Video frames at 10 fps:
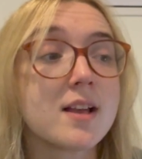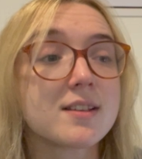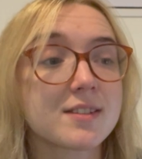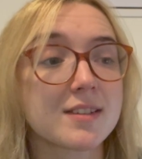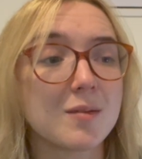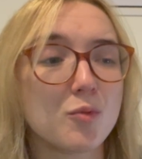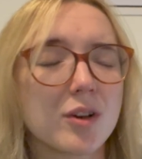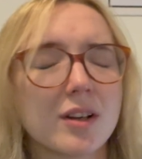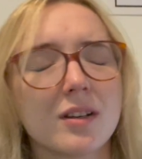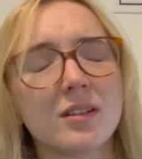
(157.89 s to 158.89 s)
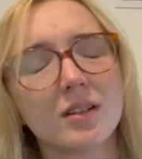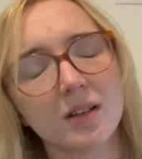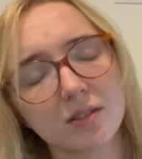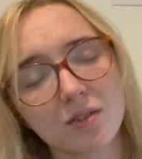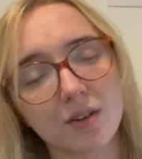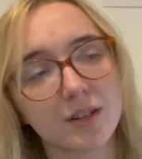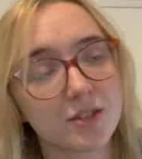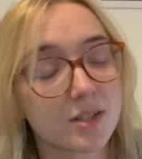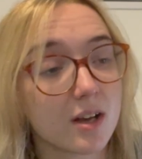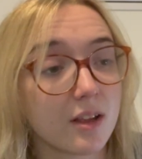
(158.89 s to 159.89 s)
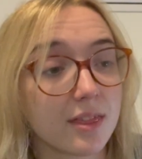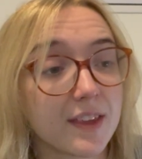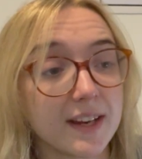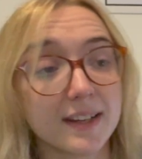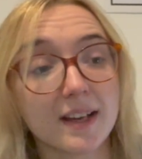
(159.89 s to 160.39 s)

Somewhere, oh, God, I just can't think.